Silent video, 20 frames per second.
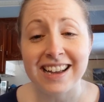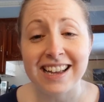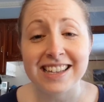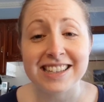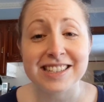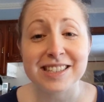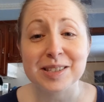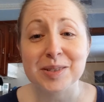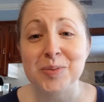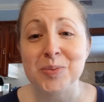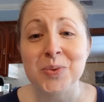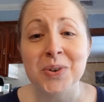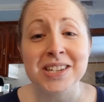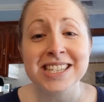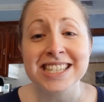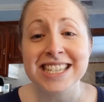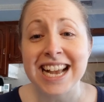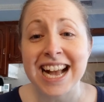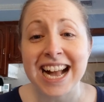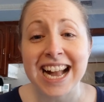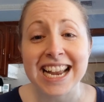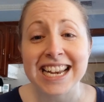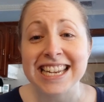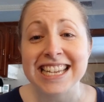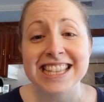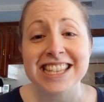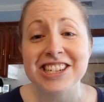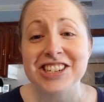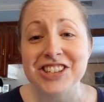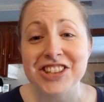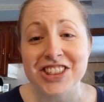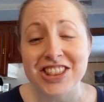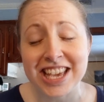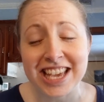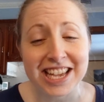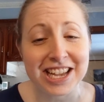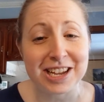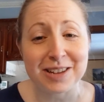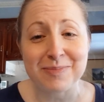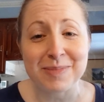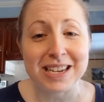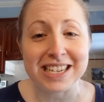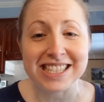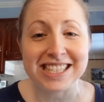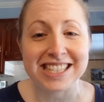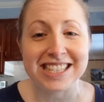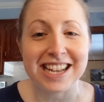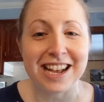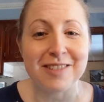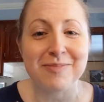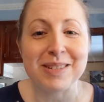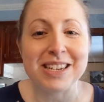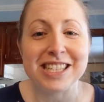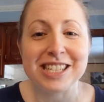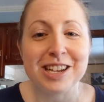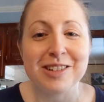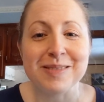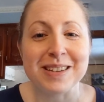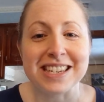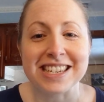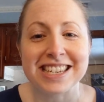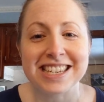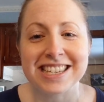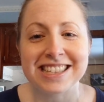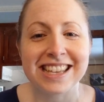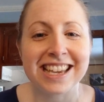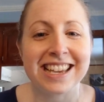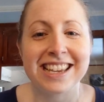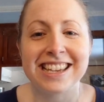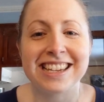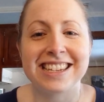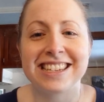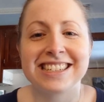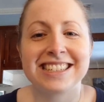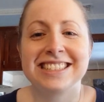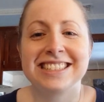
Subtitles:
it's this one tiny little thing on my stomach. Like,